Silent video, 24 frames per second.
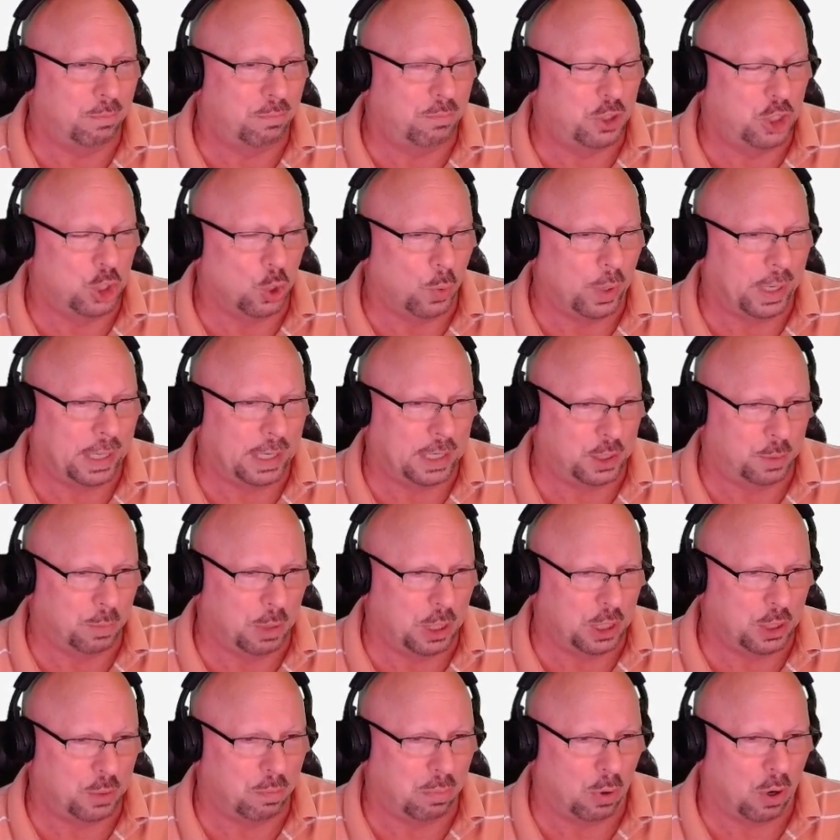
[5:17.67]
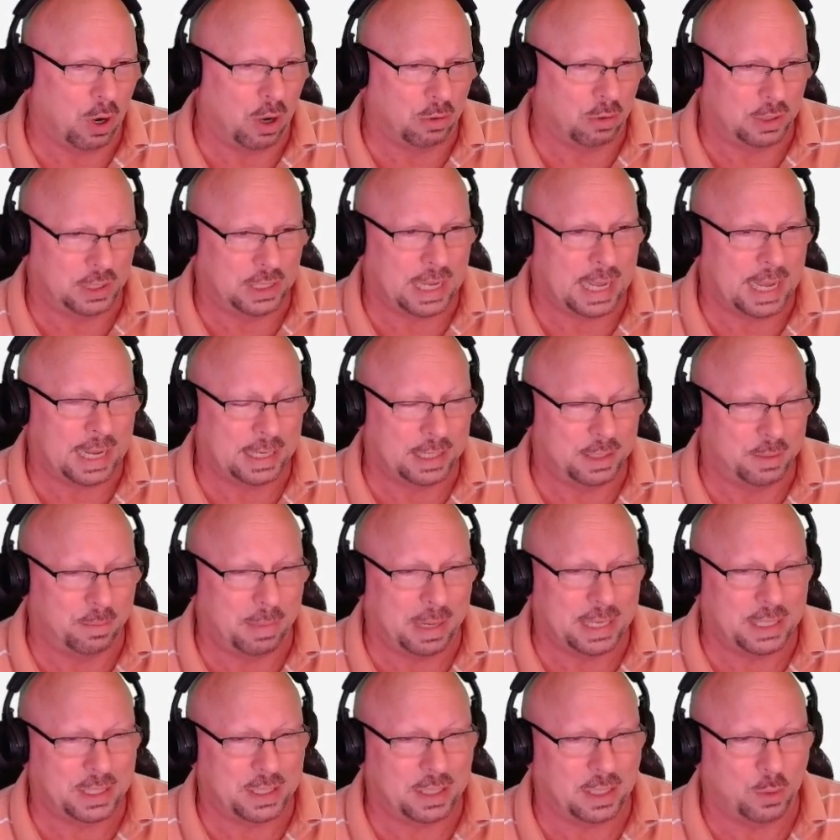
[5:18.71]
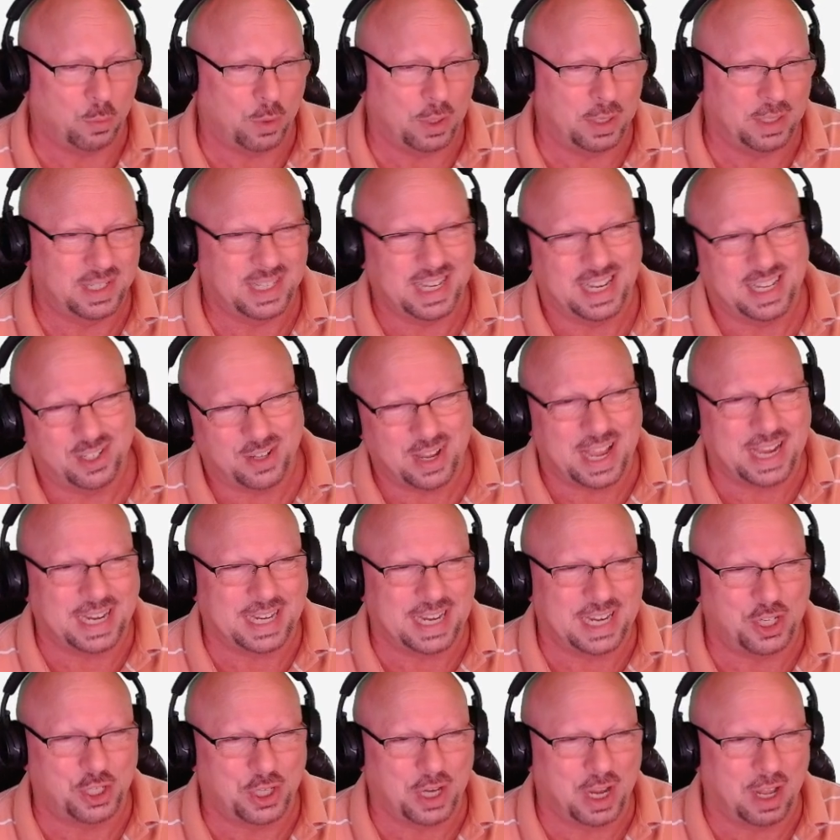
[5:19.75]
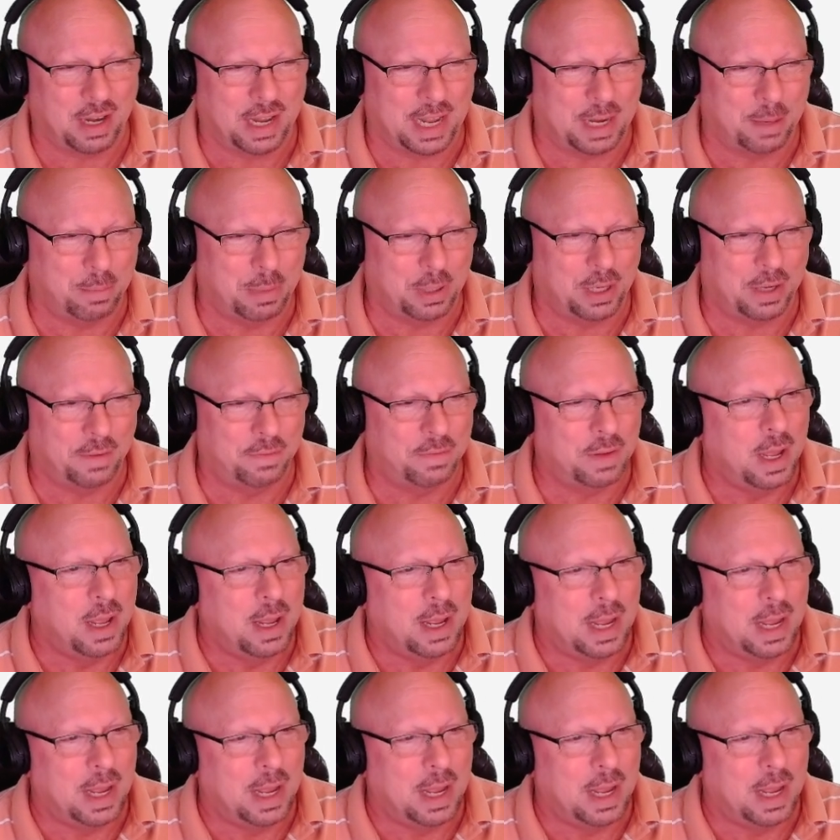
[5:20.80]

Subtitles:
showing as much broadside is basically what it's saying. So I guess you call that a buff.